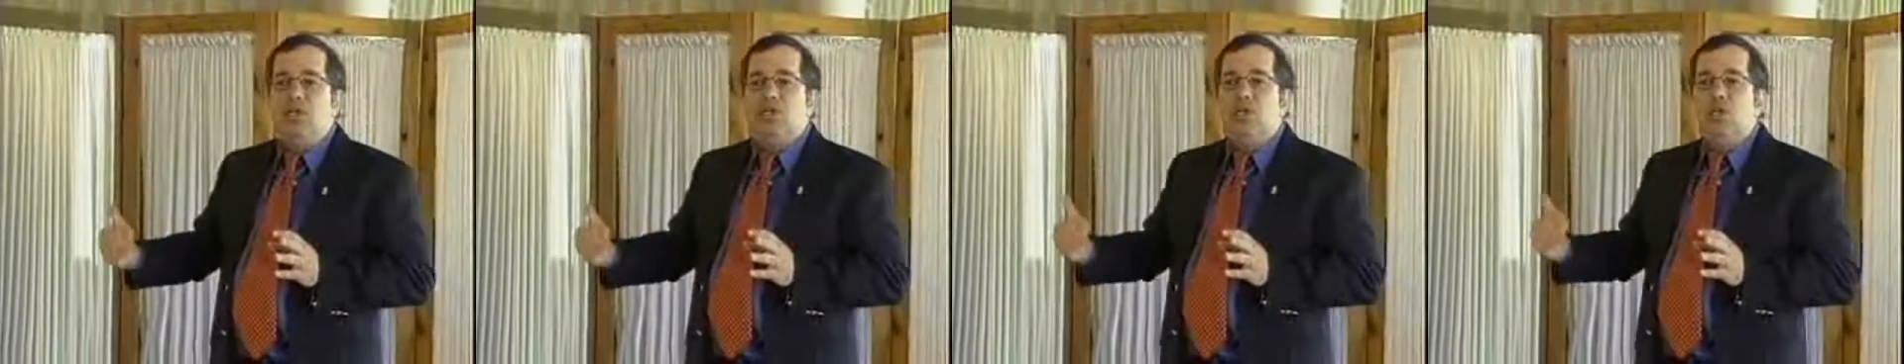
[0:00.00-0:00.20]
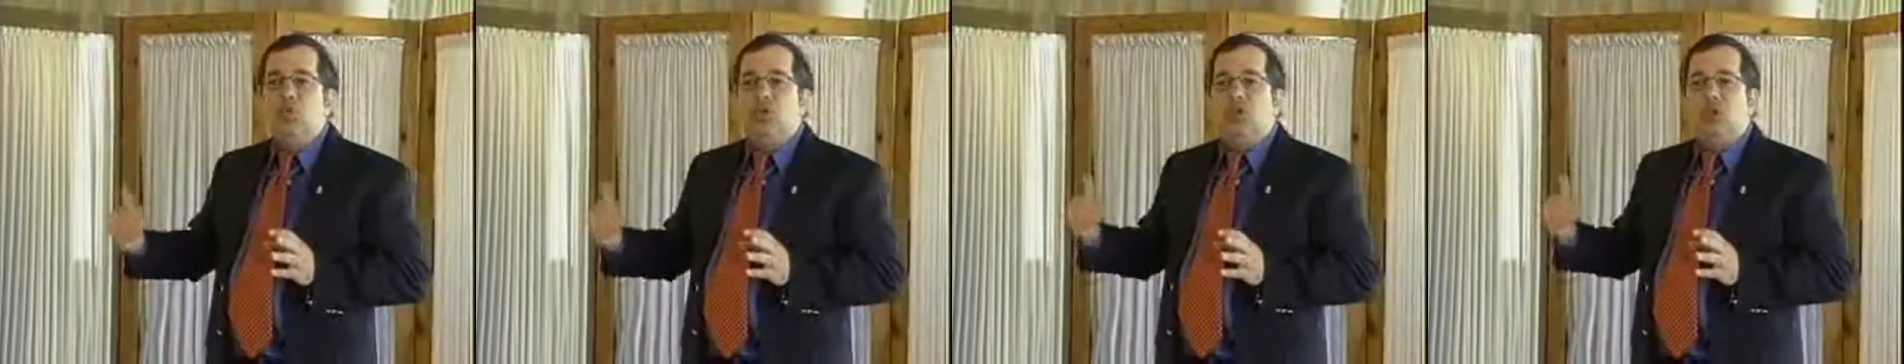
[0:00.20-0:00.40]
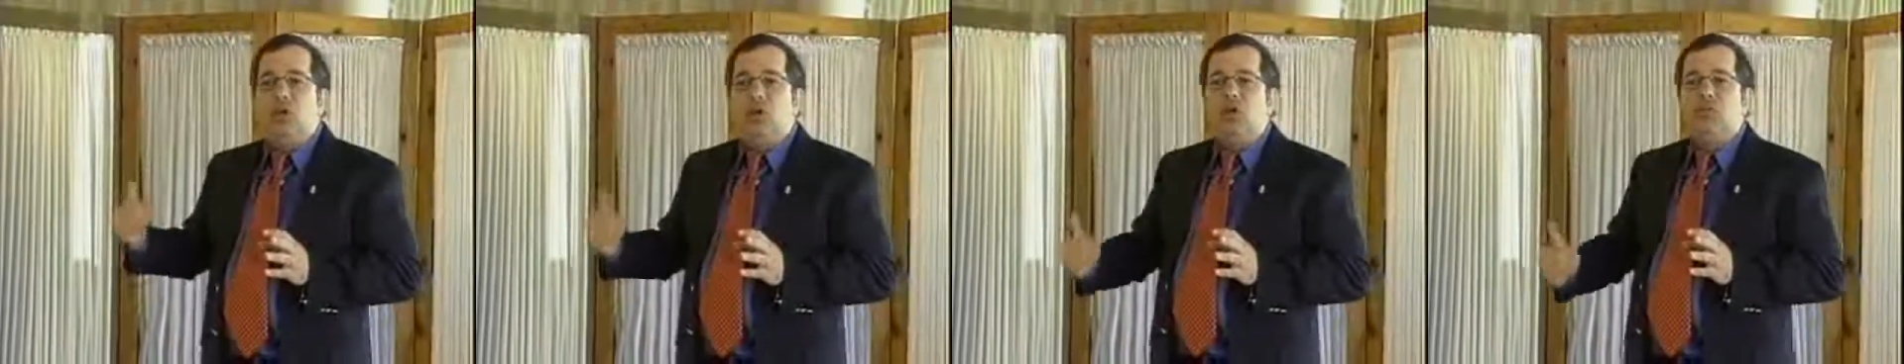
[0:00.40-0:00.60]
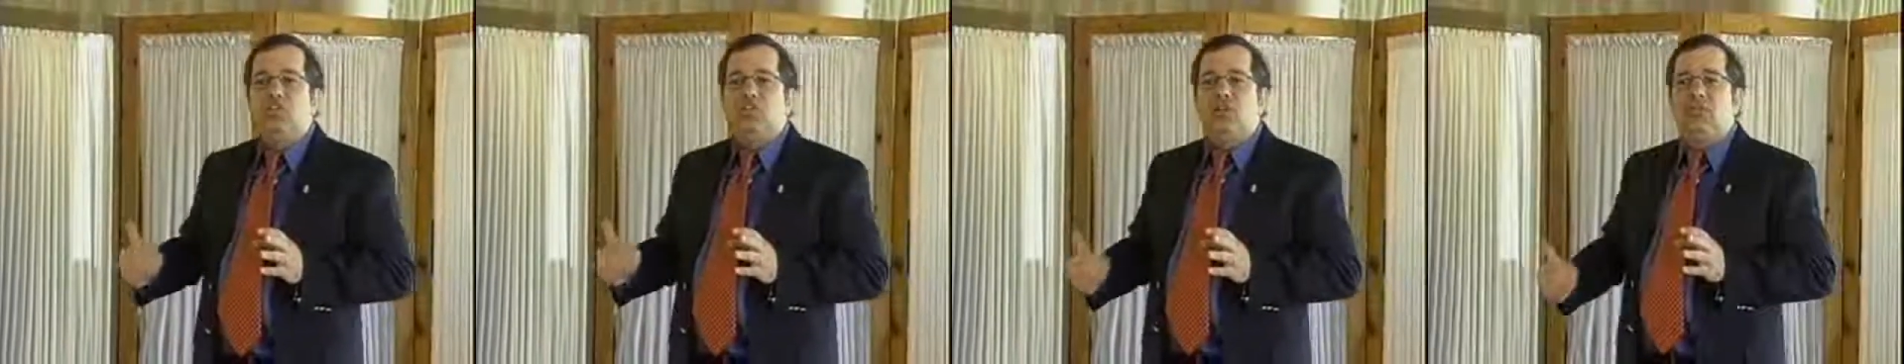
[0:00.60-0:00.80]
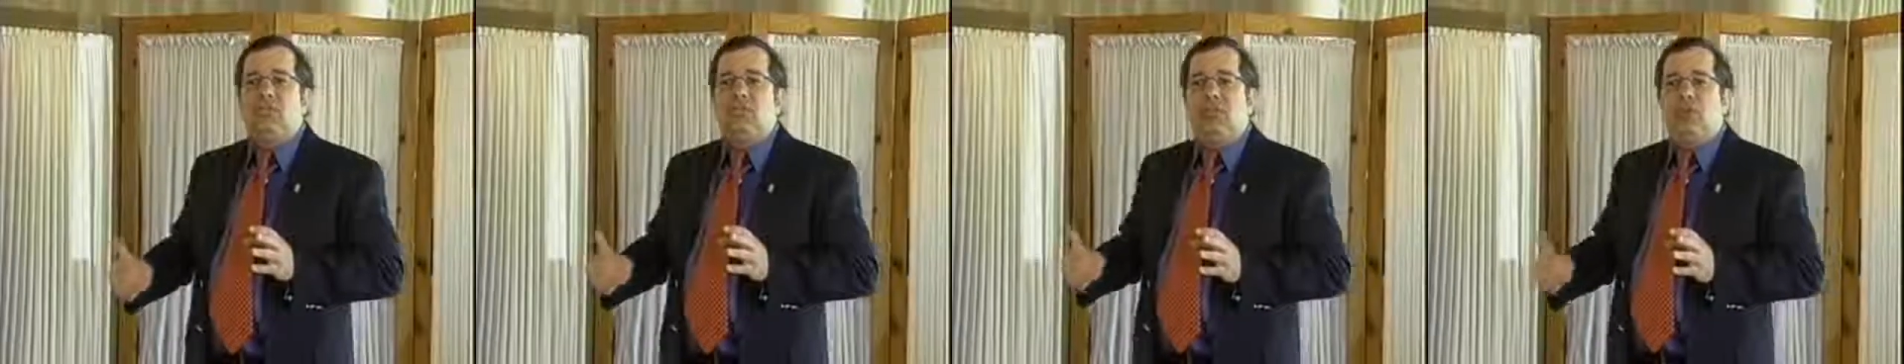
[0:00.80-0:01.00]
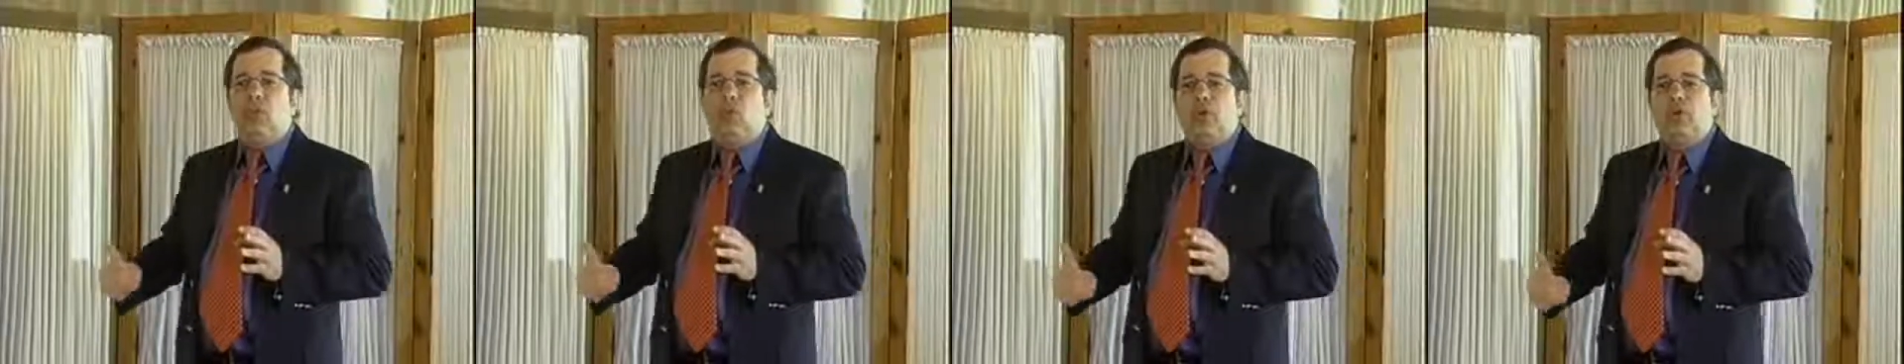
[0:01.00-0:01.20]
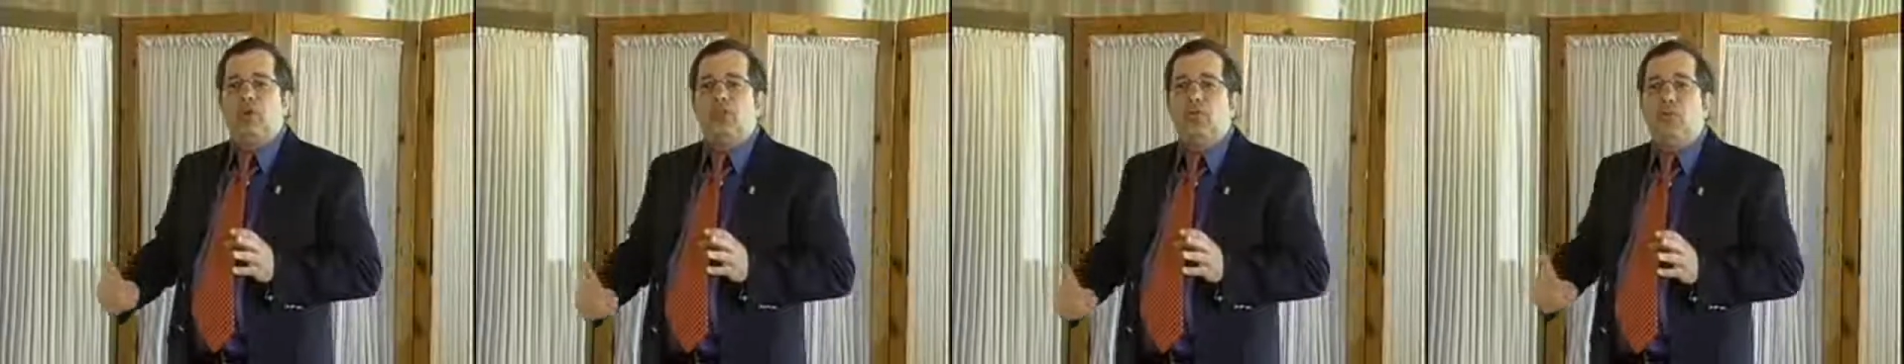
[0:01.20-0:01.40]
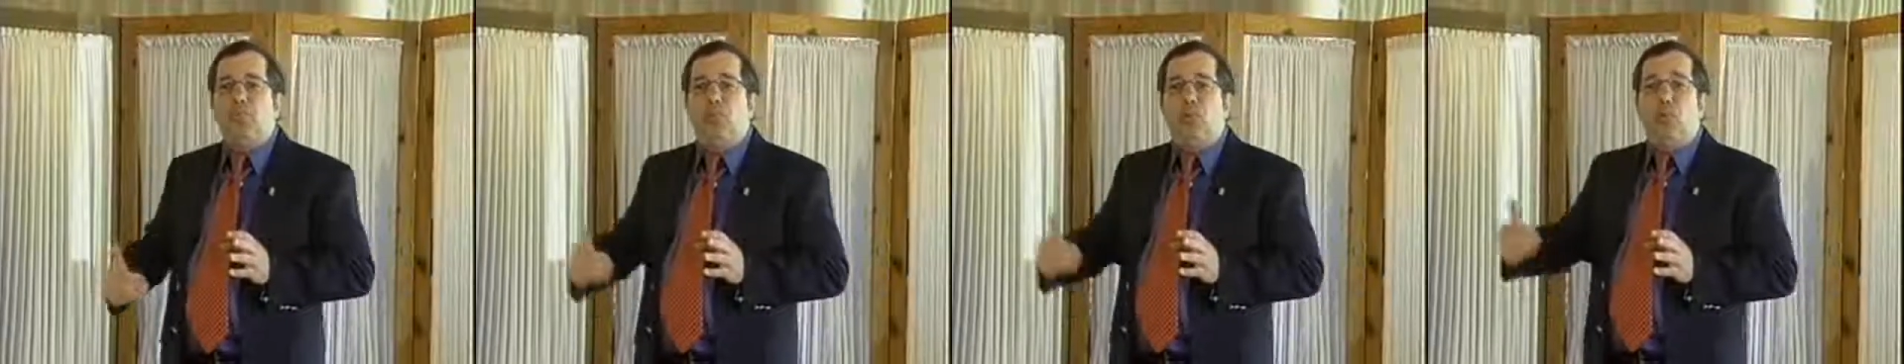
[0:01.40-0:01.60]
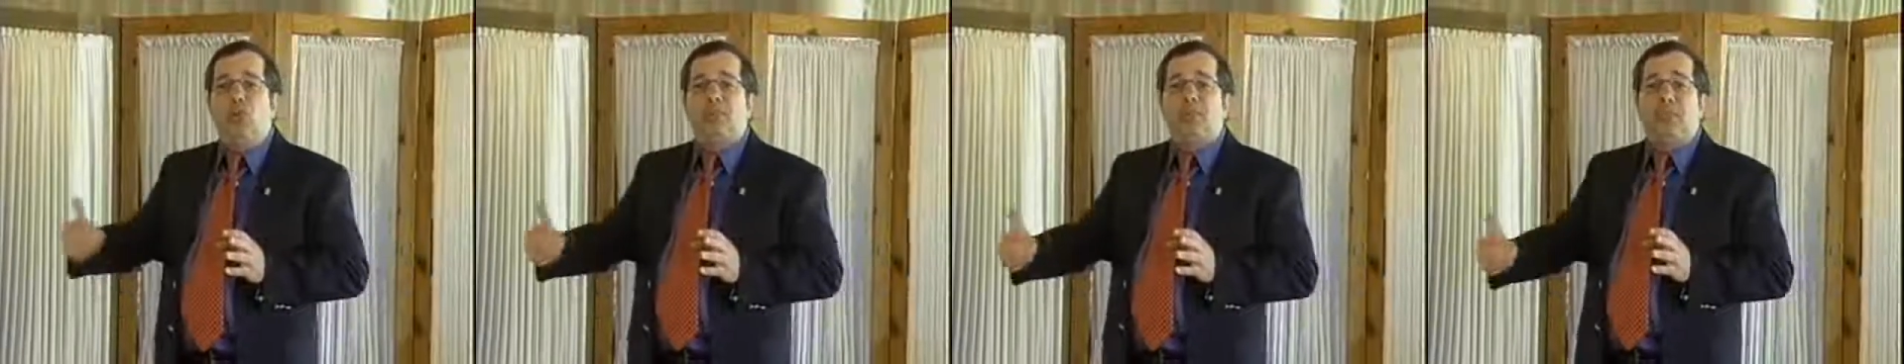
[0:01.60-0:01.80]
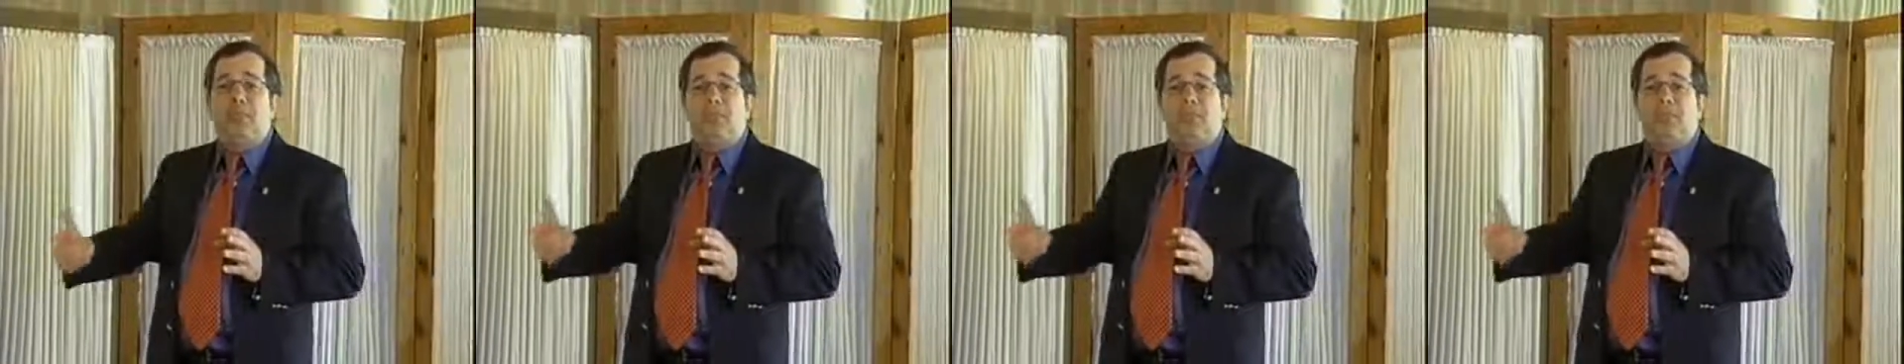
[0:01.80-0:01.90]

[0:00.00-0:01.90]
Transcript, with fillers: you would learn something whether you bought